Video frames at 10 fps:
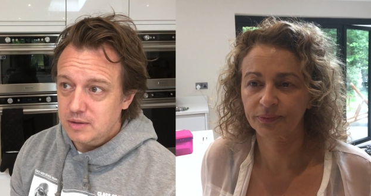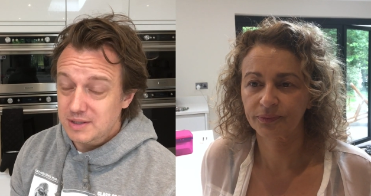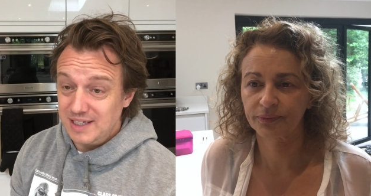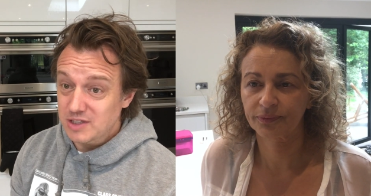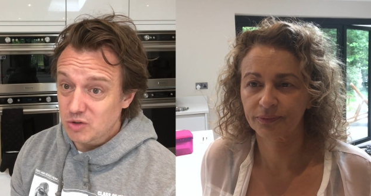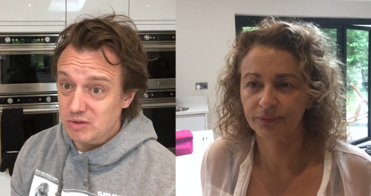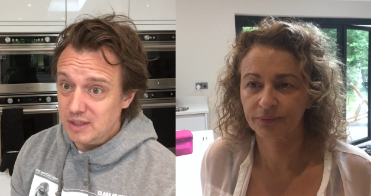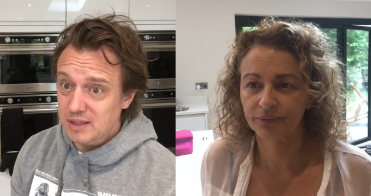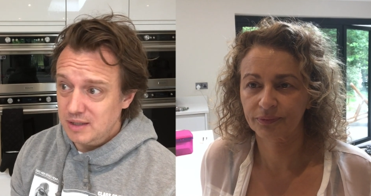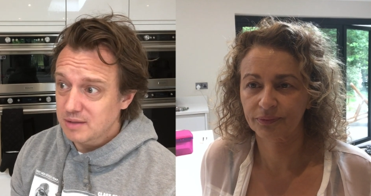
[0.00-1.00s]
Speaker 1: say
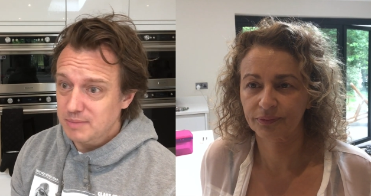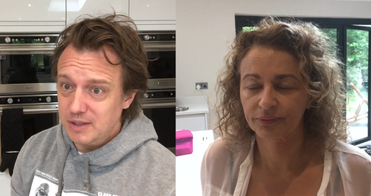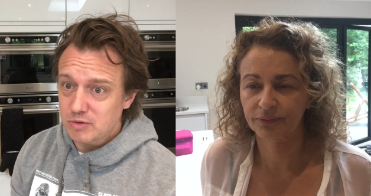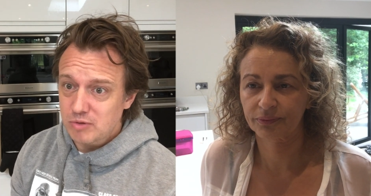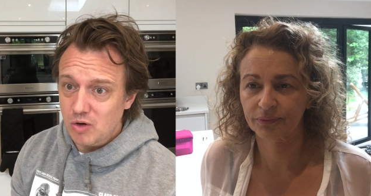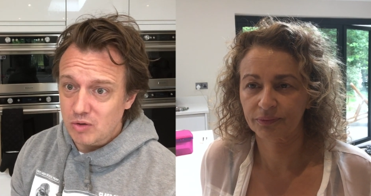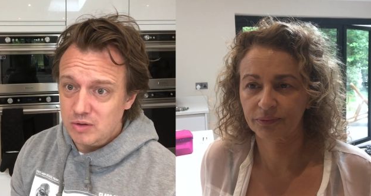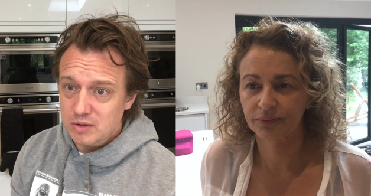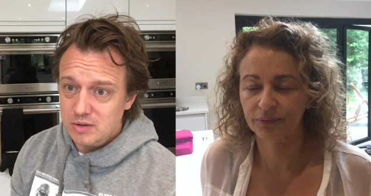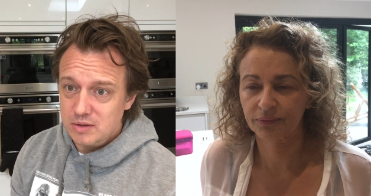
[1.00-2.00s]
sorry and admit you're
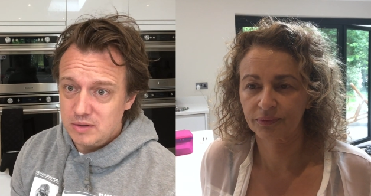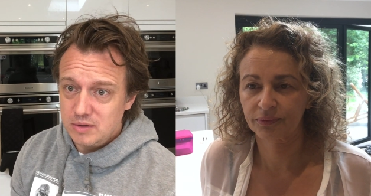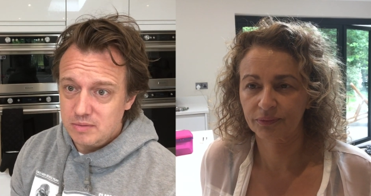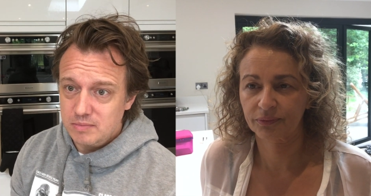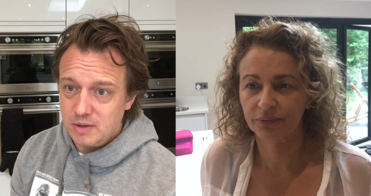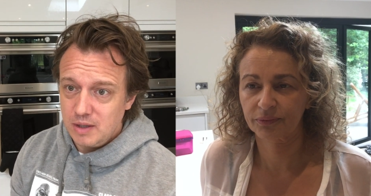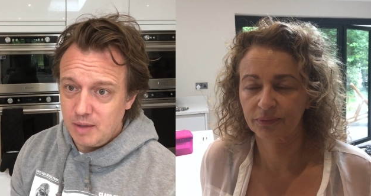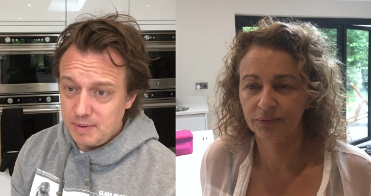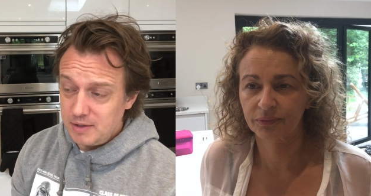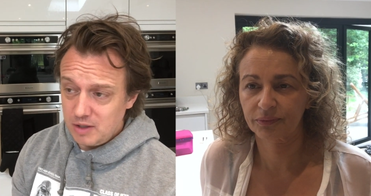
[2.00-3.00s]
wrong.
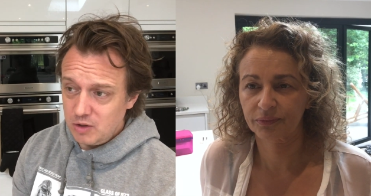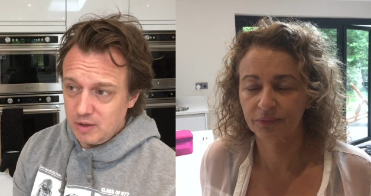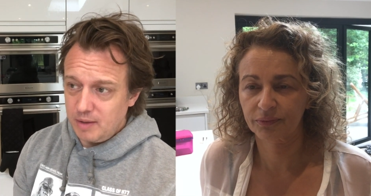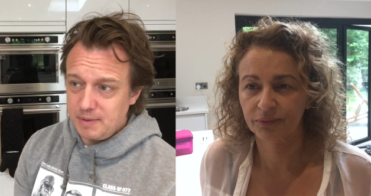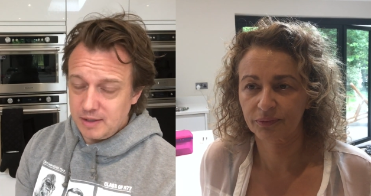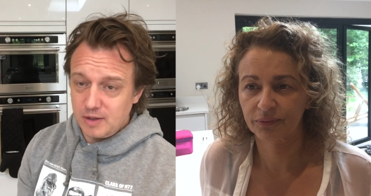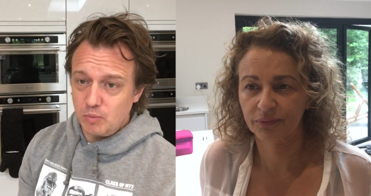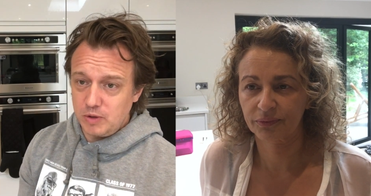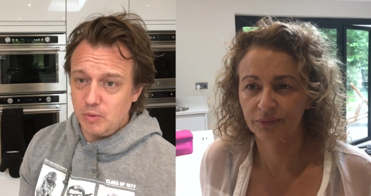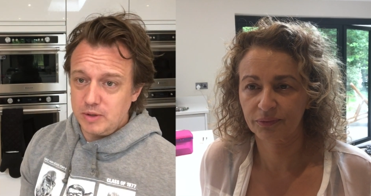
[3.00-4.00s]
I mean, I think I mean, I
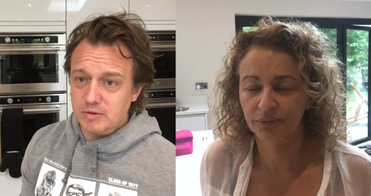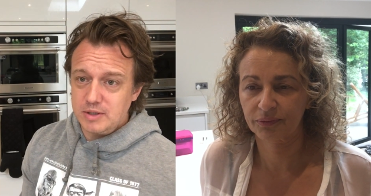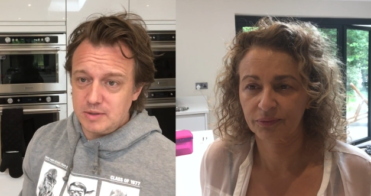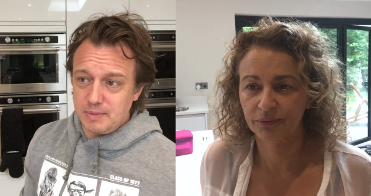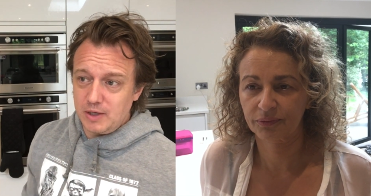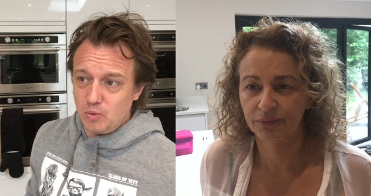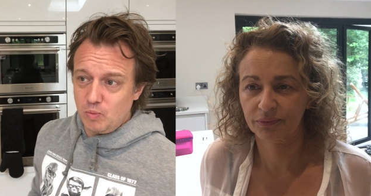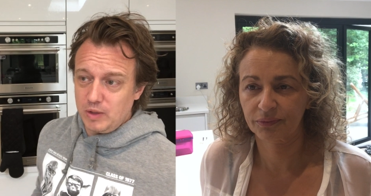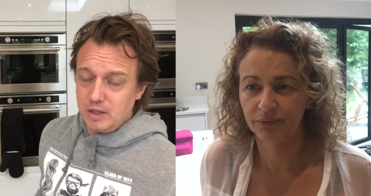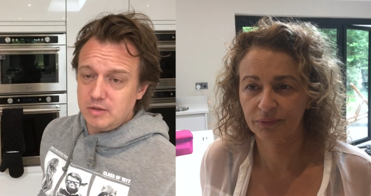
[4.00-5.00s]
think you underestimate, or
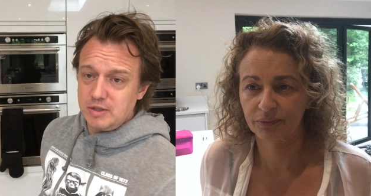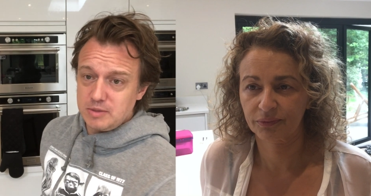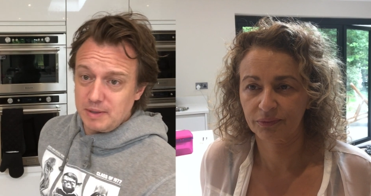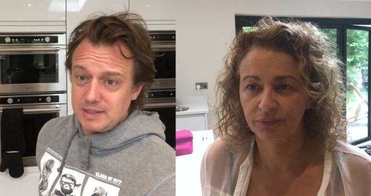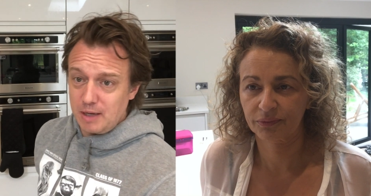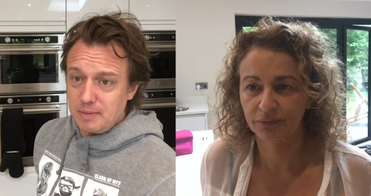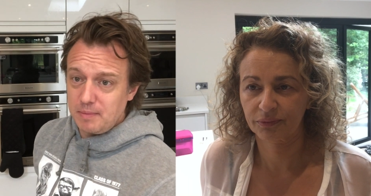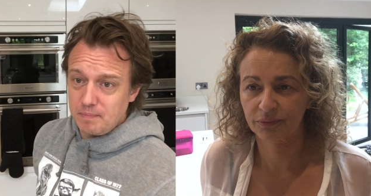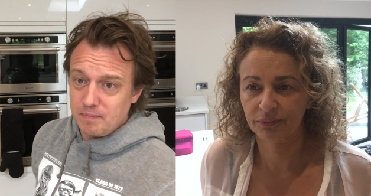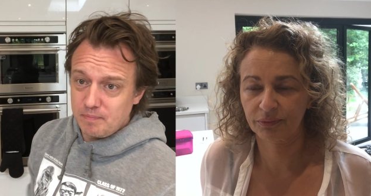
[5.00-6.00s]
one underestimates, how
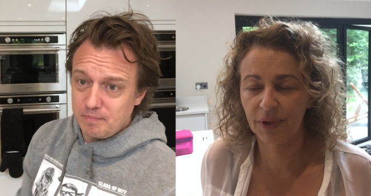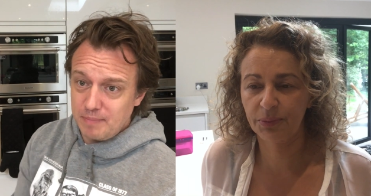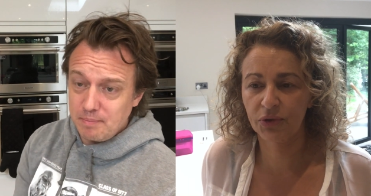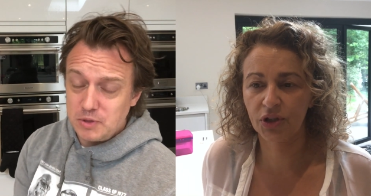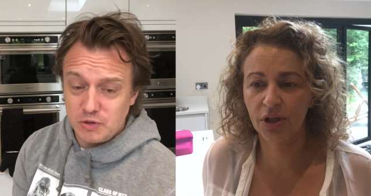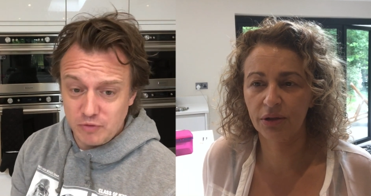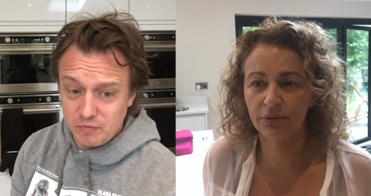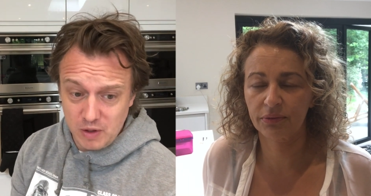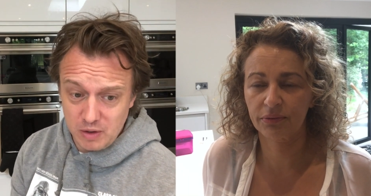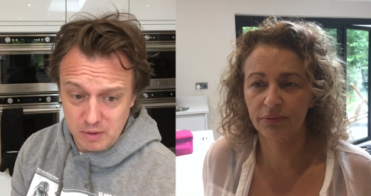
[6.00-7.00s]
many People members don't.
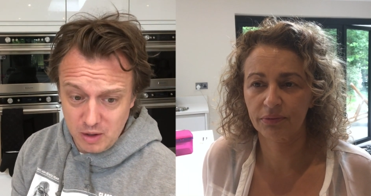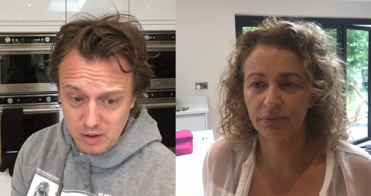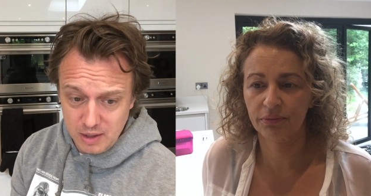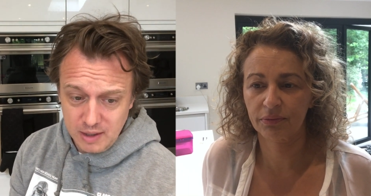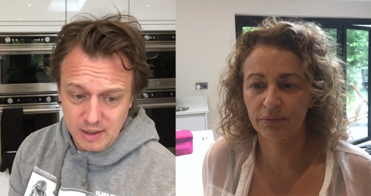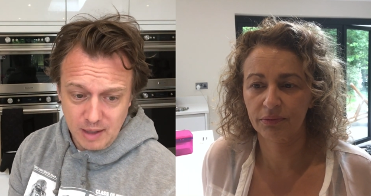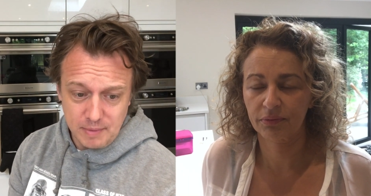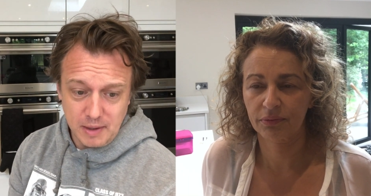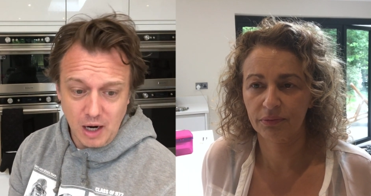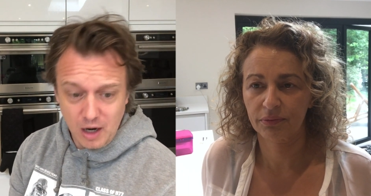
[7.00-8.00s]
of a how
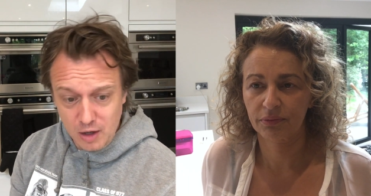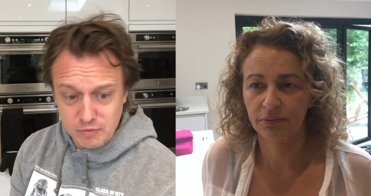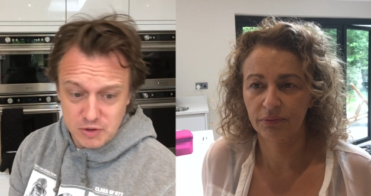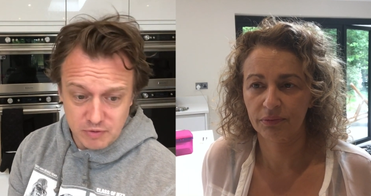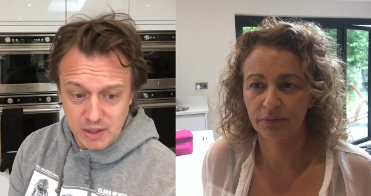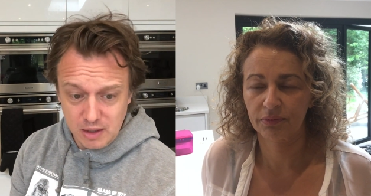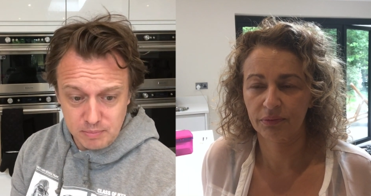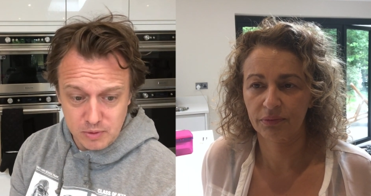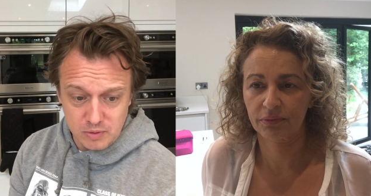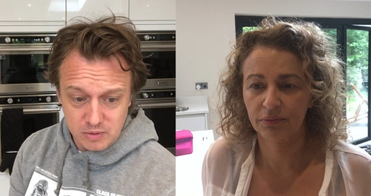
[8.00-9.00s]
many halves of a
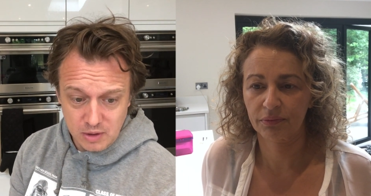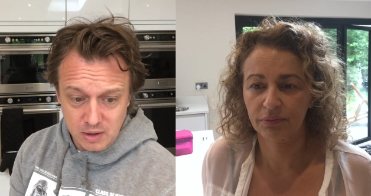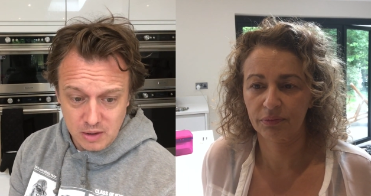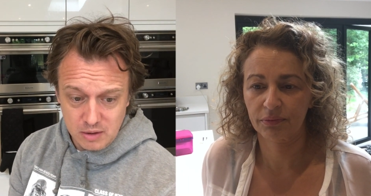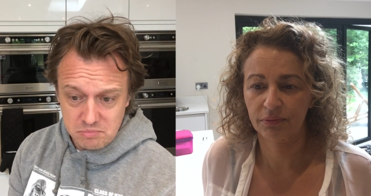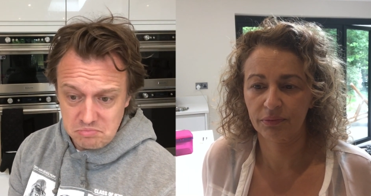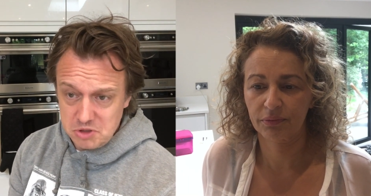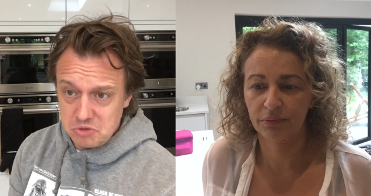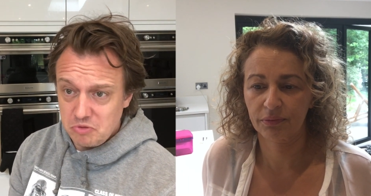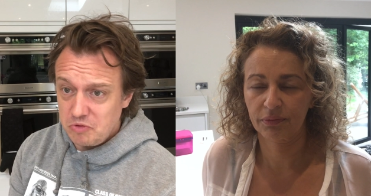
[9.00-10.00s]
couple
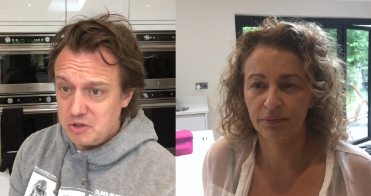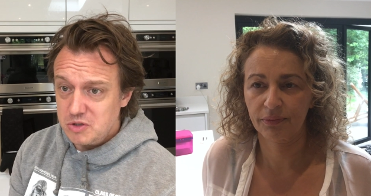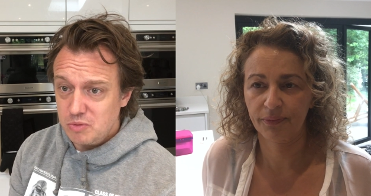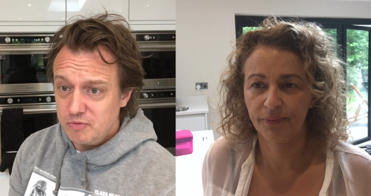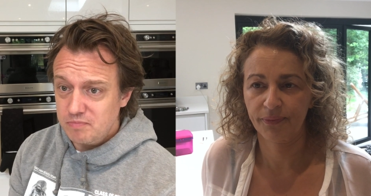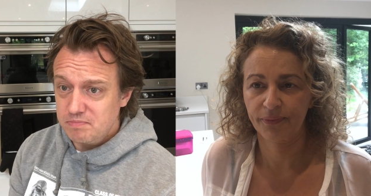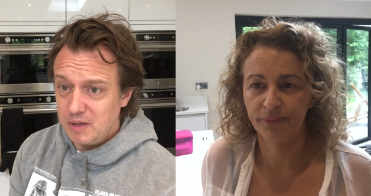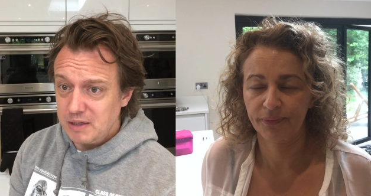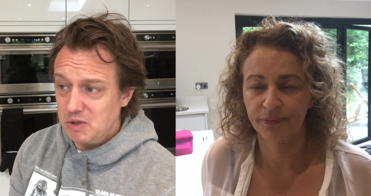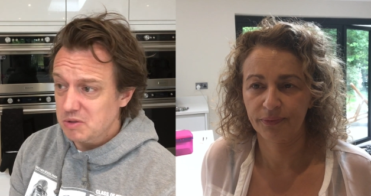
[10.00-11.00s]
just refuse to
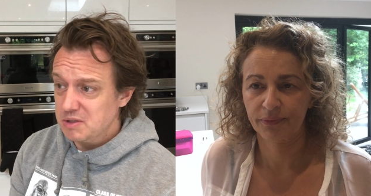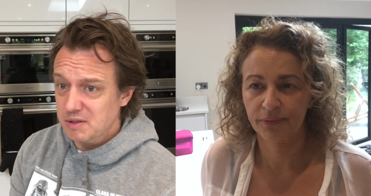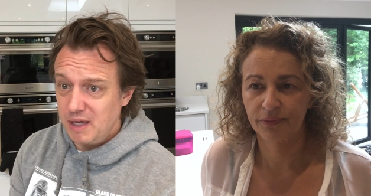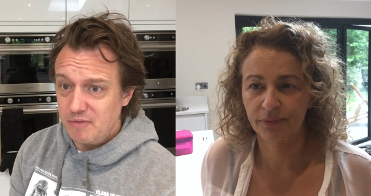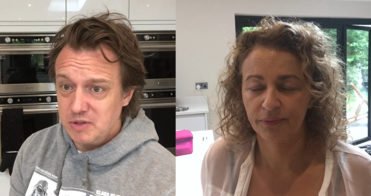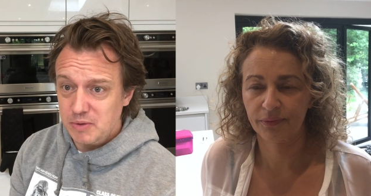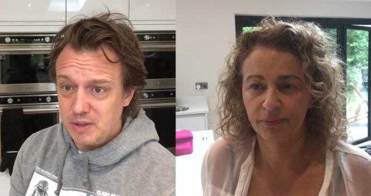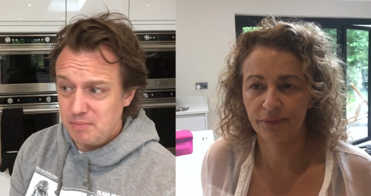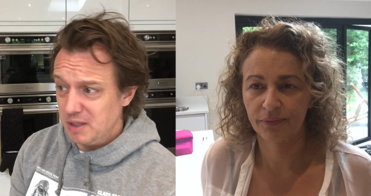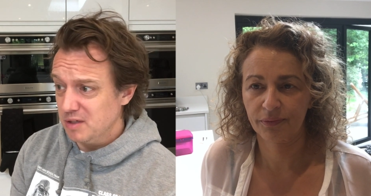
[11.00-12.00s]
acknowledge that they ever do it.
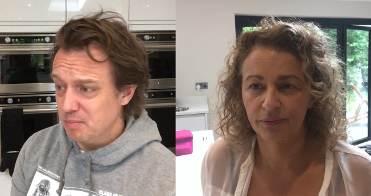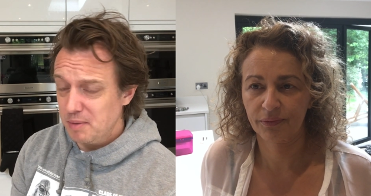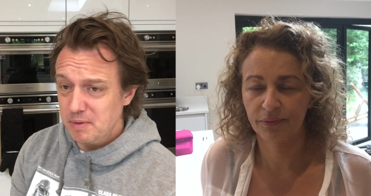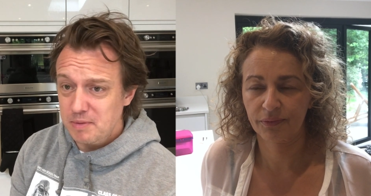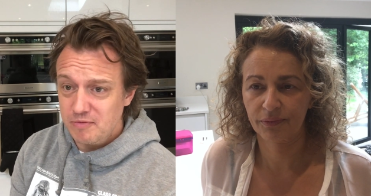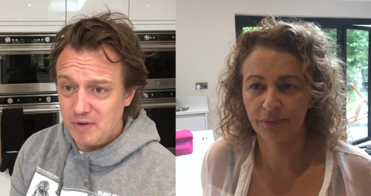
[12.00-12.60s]
I mean, I know people in my